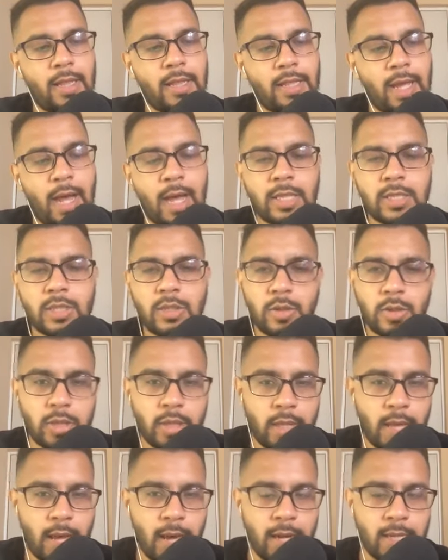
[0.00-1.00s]
the asterisk
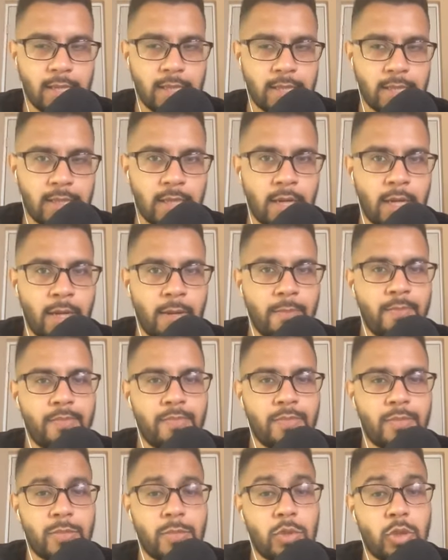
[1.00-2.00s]
to that is,
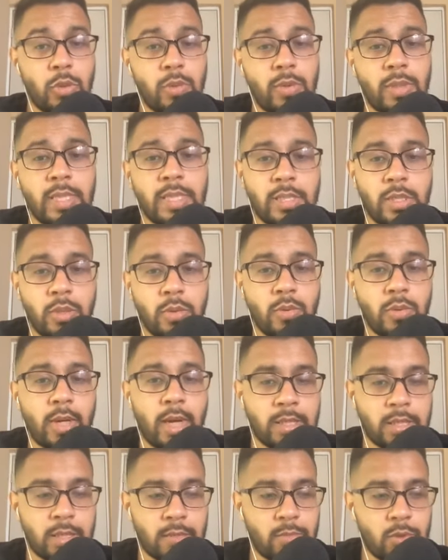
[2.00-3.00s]
do these new
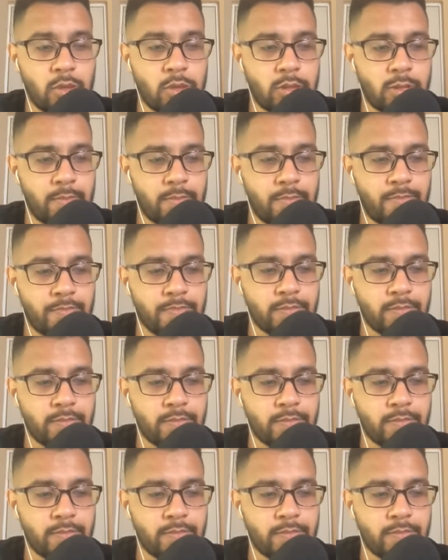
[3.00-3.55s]
customers,